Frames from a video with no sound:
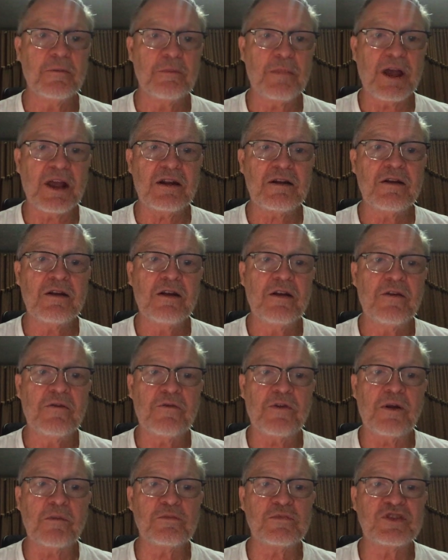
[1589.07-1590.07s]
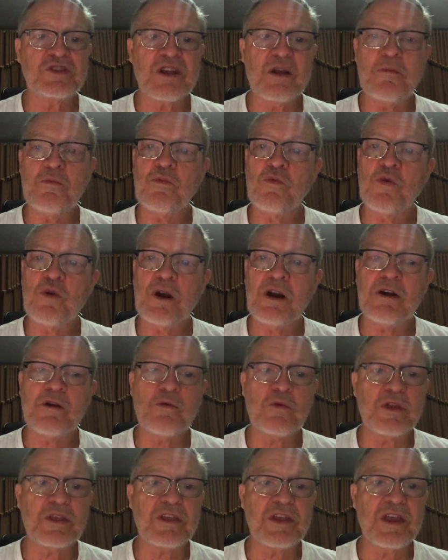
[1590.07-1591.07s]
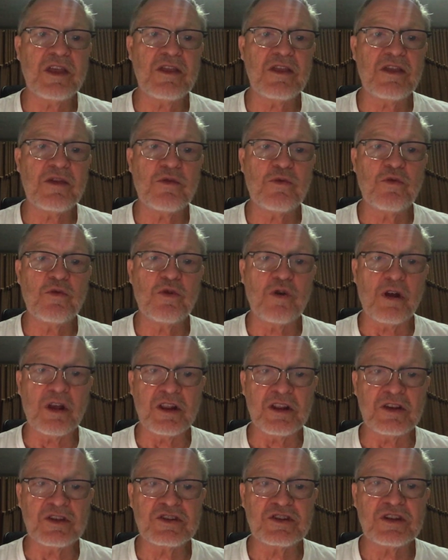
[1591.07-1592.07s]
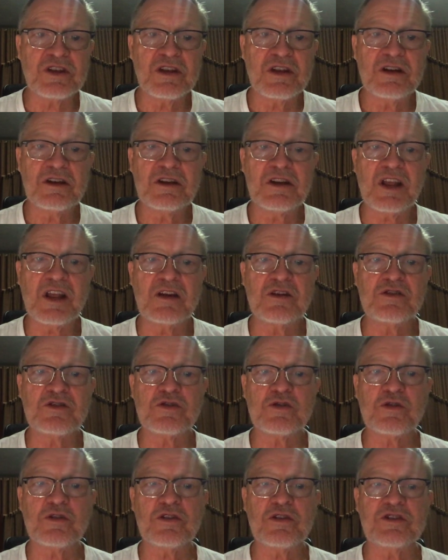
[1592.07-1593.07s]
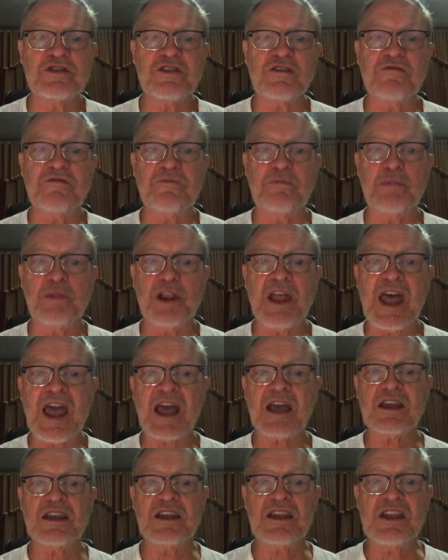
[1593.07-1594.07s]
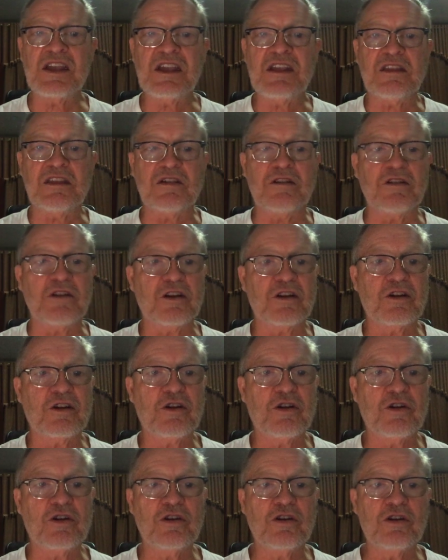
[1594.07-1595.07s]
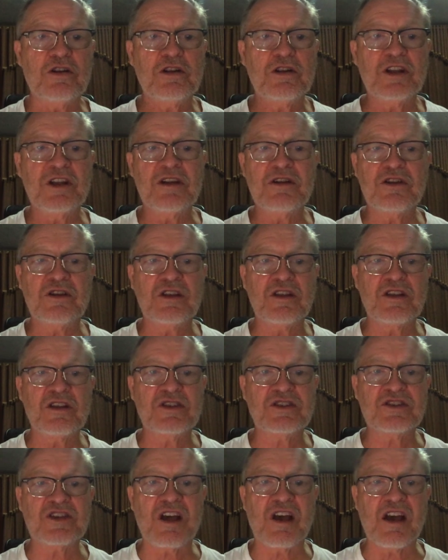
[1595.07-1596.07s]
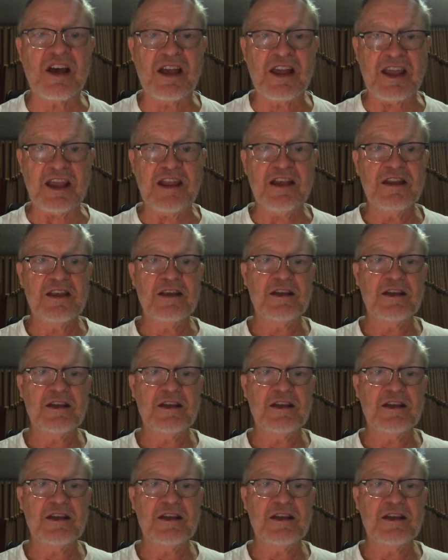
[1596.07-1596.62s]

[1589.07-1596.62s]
But from somewhere within the ruins, tendrils of black ether curled into the sky,